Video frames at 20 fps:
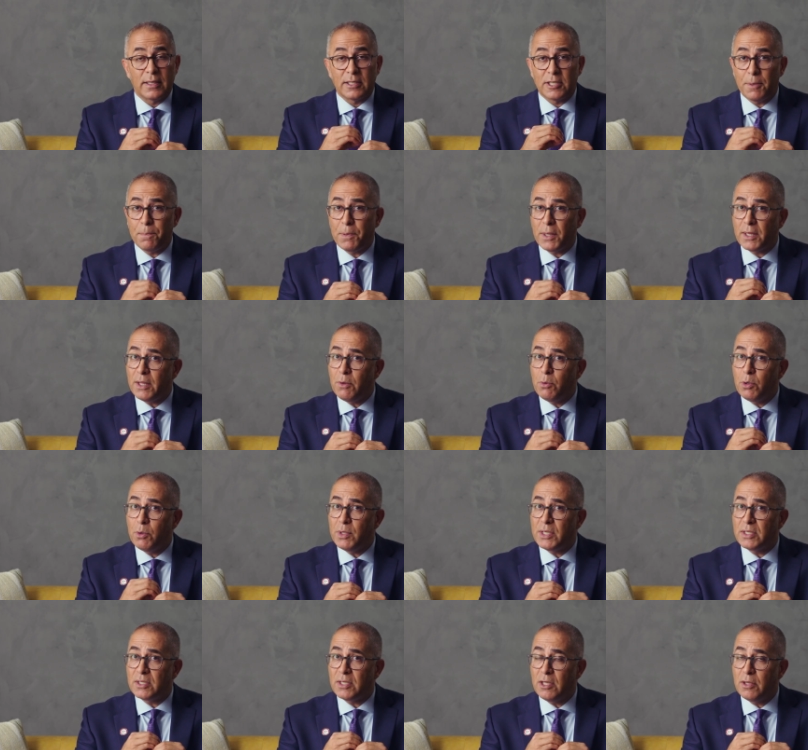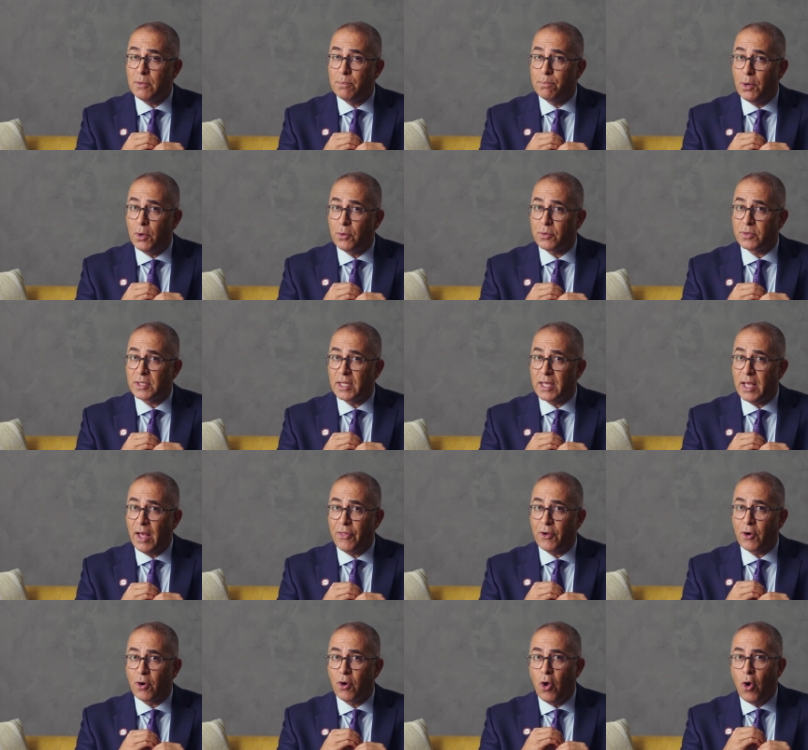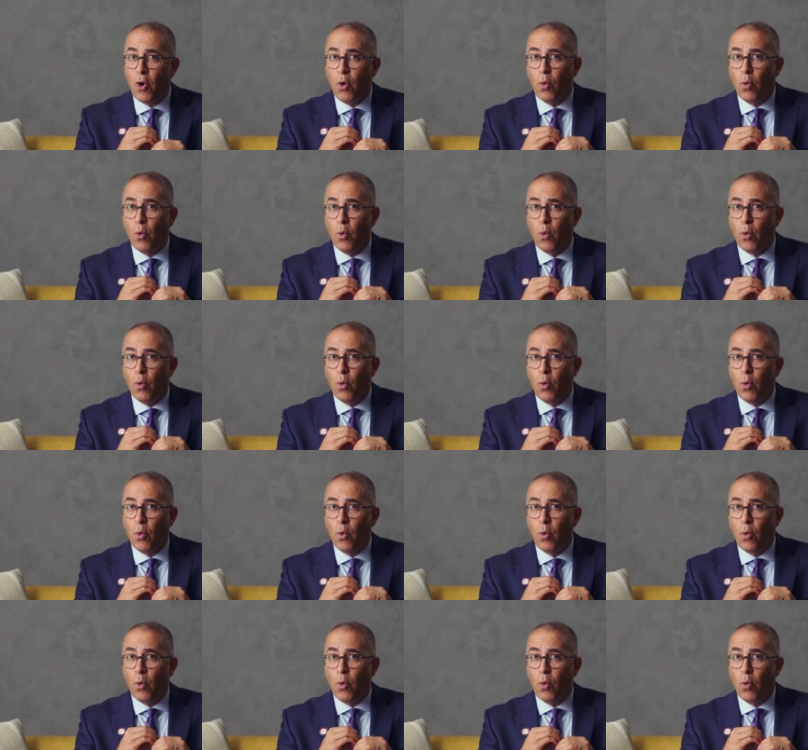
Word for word: Typically, when we see them both together,